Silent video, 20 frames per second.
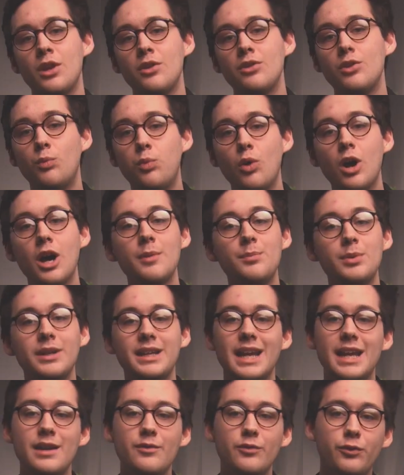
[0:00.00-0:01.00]
The Word
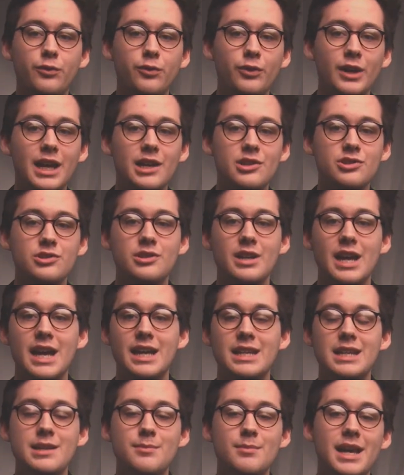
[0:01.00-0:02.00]
became flesh,
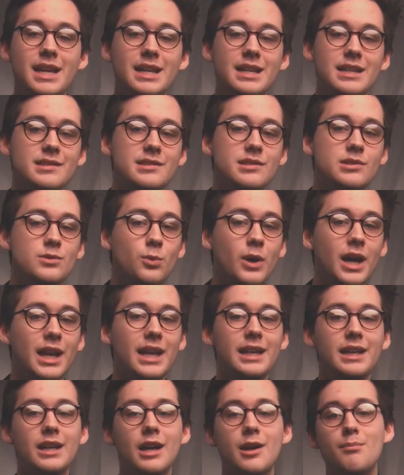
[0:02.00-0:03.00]
and he made his
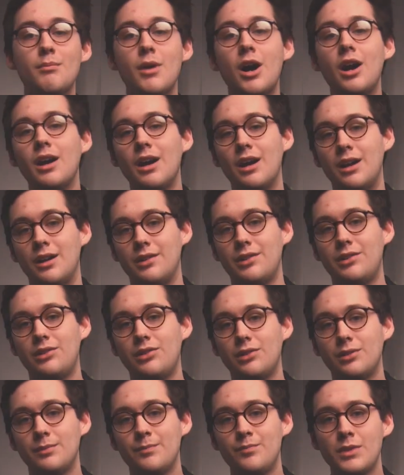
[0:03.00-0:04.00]
dwelling among
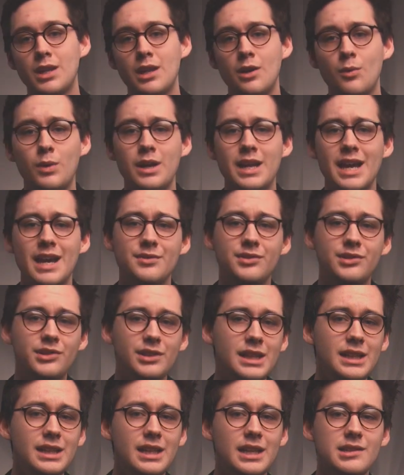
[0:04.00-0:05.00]
us. We have
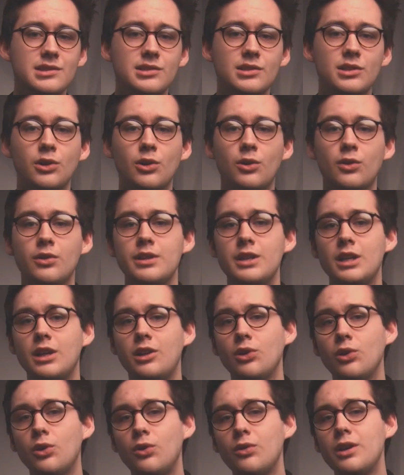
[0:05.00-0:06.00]
seen his glory, the
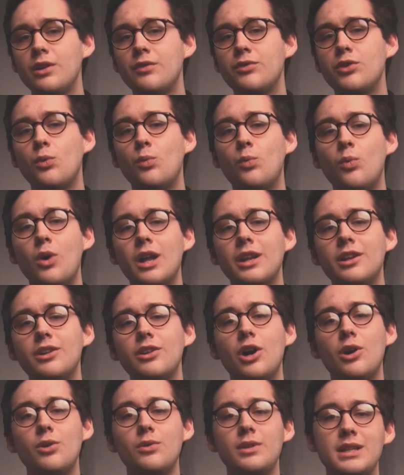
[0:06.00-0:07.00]
glory of the one
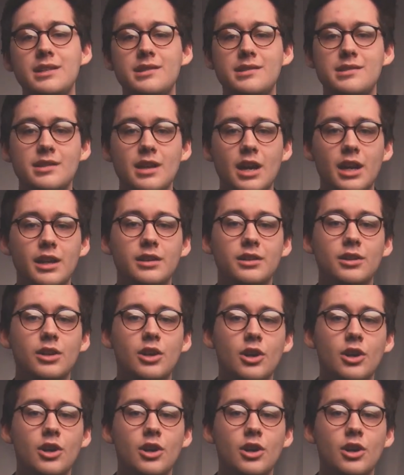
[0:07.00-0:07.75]
and only Son,